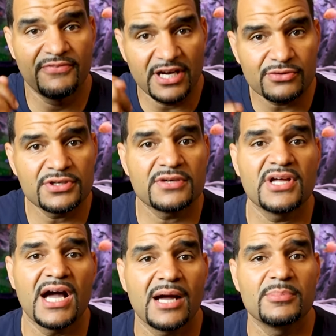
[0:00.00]
a veteran of
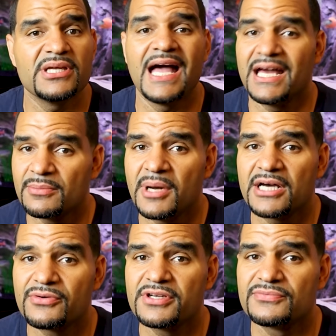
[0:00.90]
the hobby and a
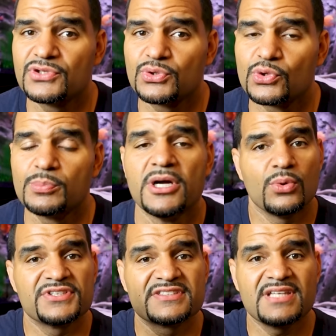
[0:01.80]
moderator of the group
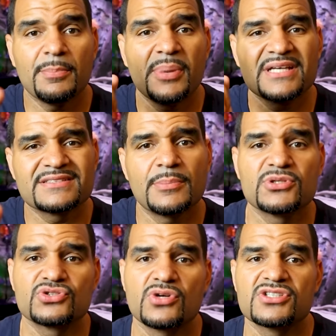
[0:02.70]
with step-by-step
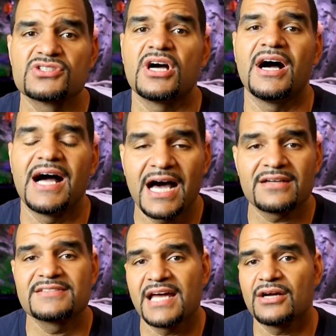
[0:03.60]
-step instructions on how
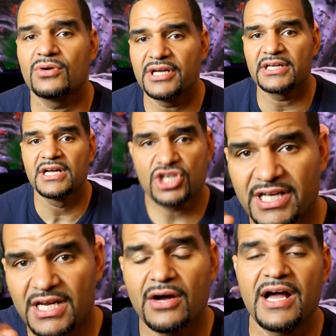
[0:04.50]
to tackle ick.
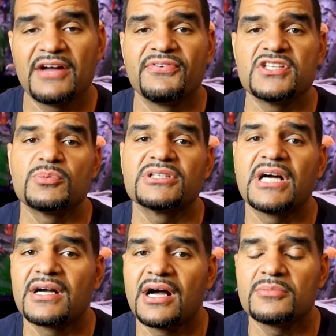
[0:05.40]
Check it out at
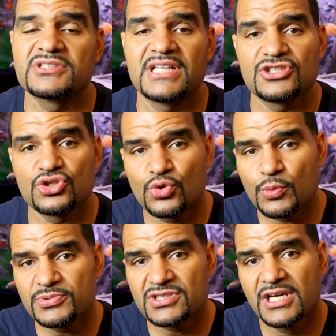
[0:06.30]
facebook.com slash
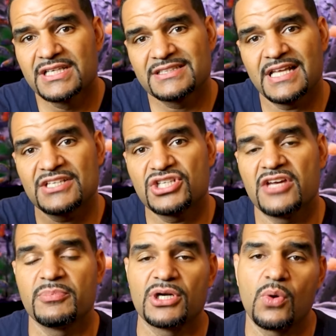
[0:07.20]
groups slash
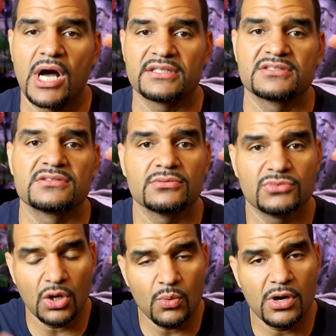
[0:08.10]
kaveman aquatics.
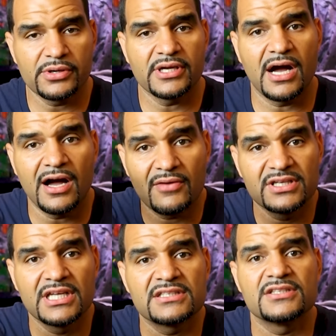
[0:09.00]
Don't worry, I'll have
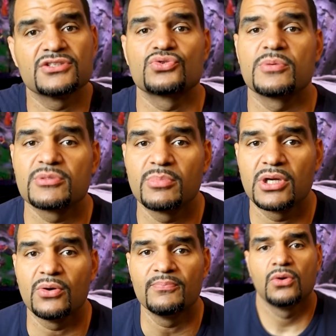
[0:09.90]
it linked in the description
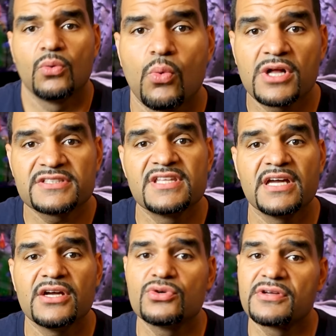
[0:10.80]
below. Once
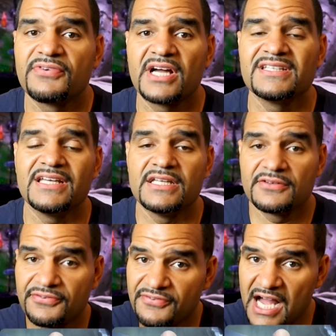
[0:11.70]
there, you can find it in
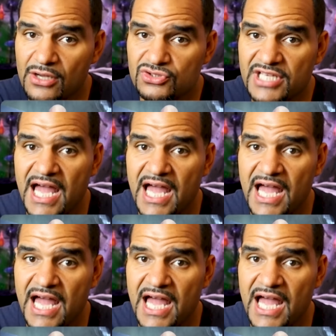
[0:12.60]
the files